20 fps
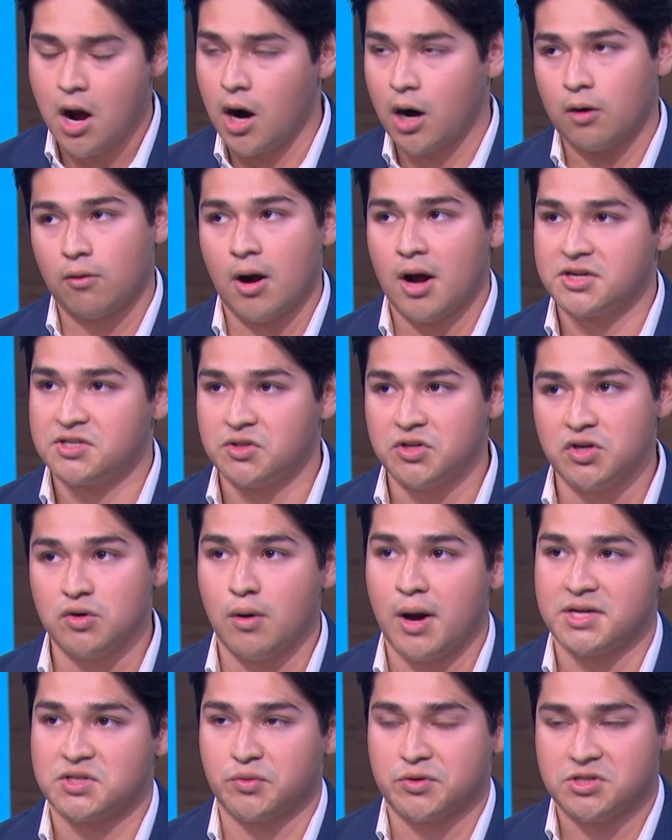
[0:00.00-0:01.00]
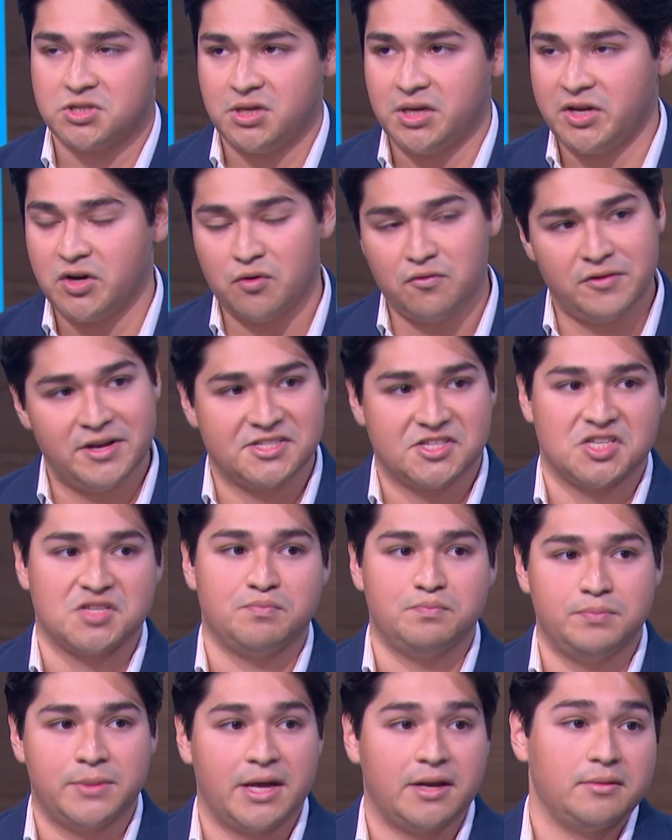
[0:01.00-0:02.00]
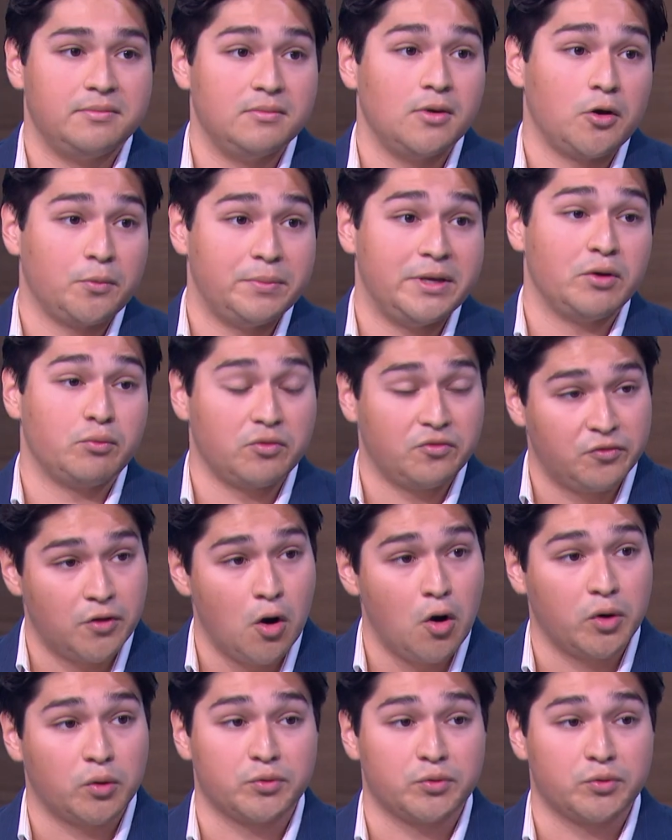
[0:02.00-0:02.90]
Across the U.S., we're seeing, you know, visas that are being revoked.